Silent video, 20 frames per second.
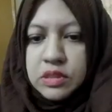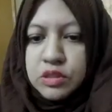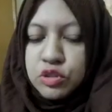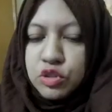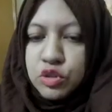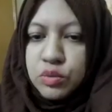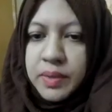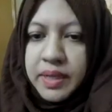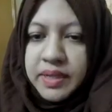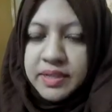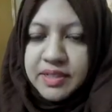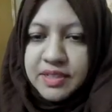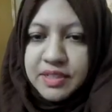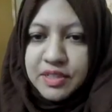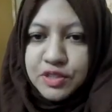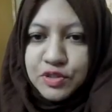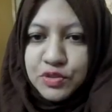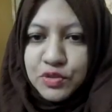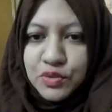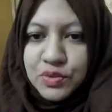So my dear
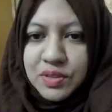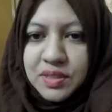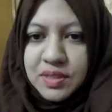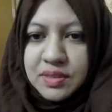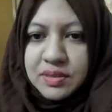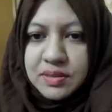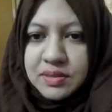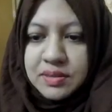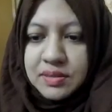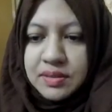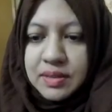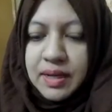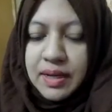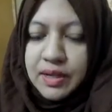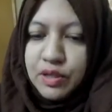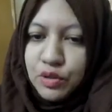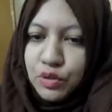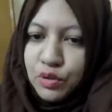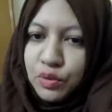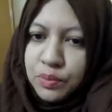students, I
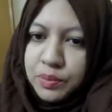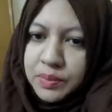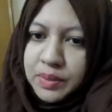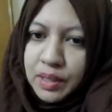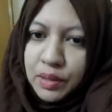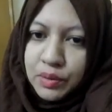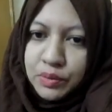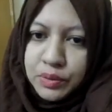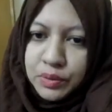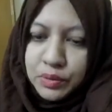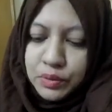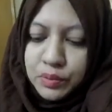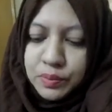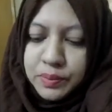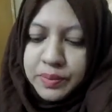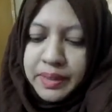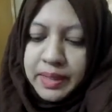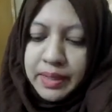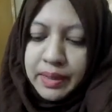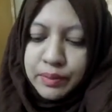hope now you'll
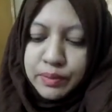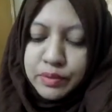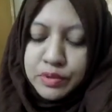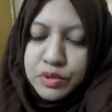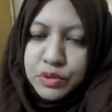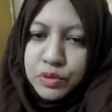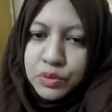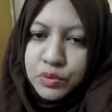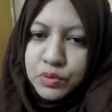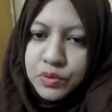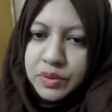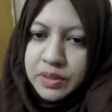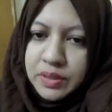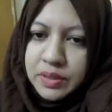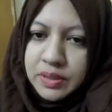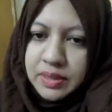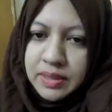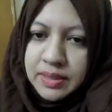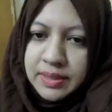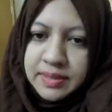be able to do
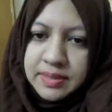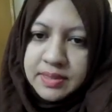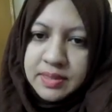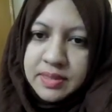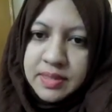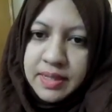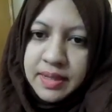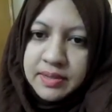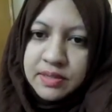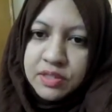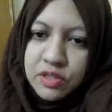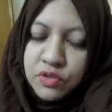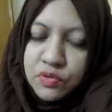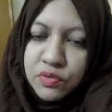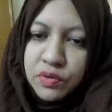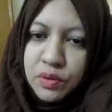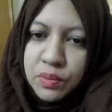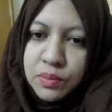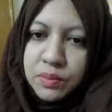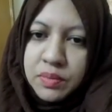the exercises
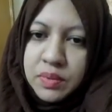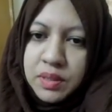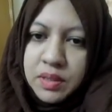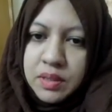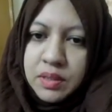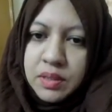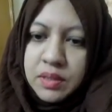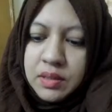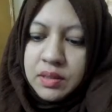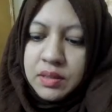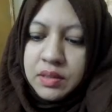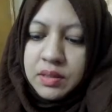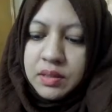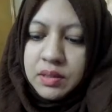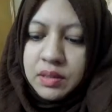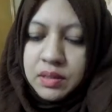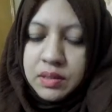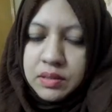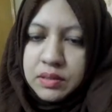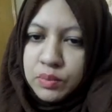from
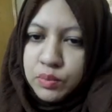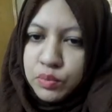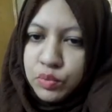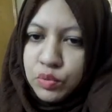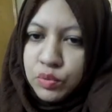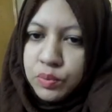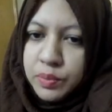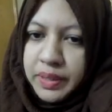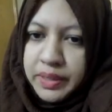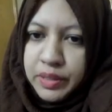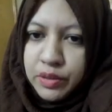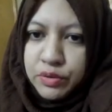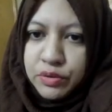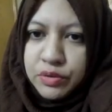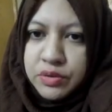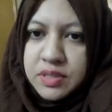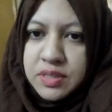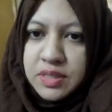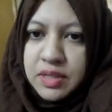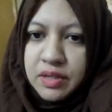the book by
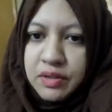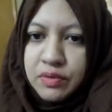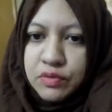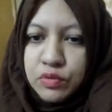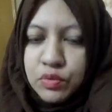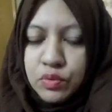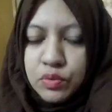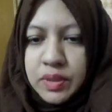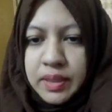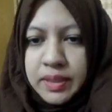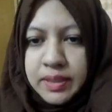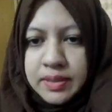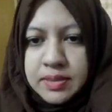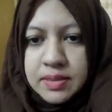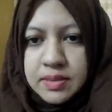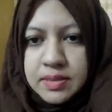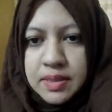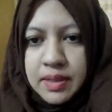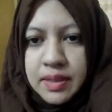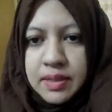yourself. Do the
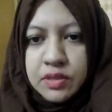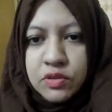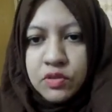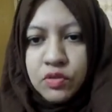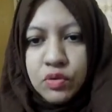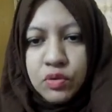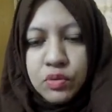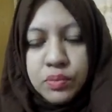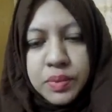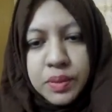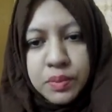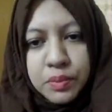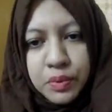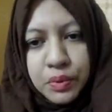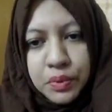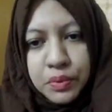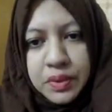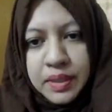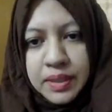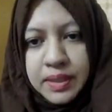exercise, you'll be
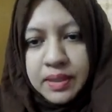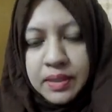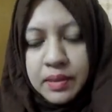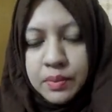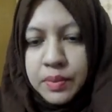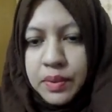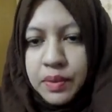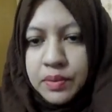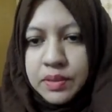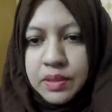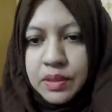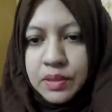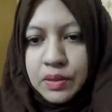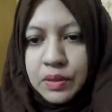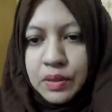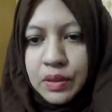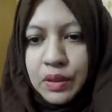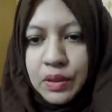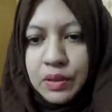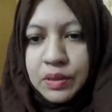more clear about the
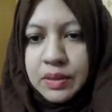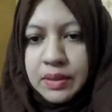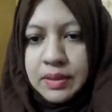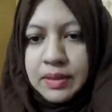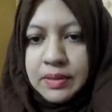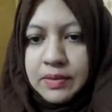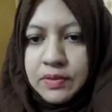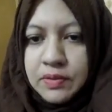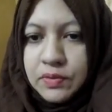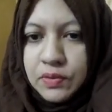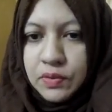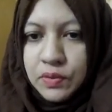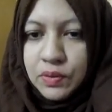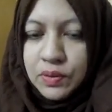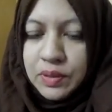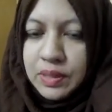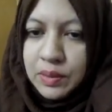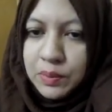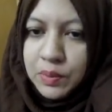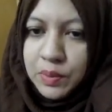clock. So
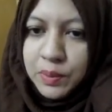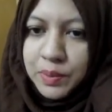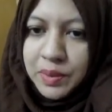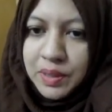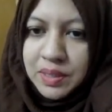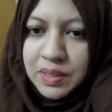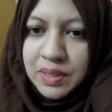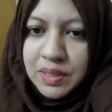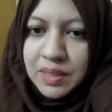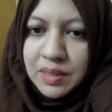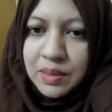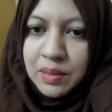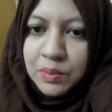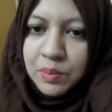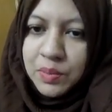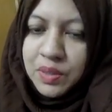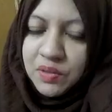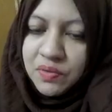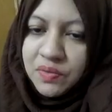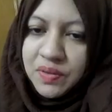everybody
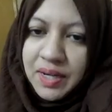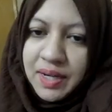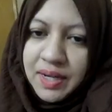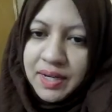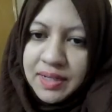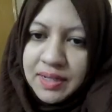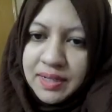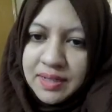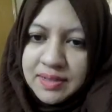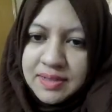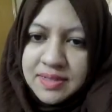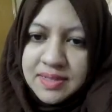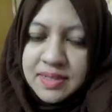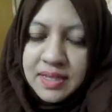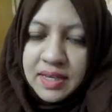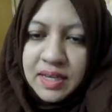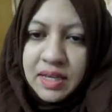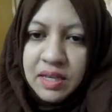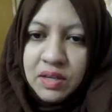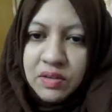be fine and
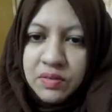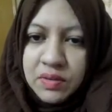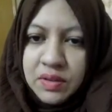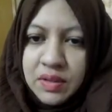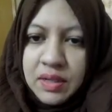safe.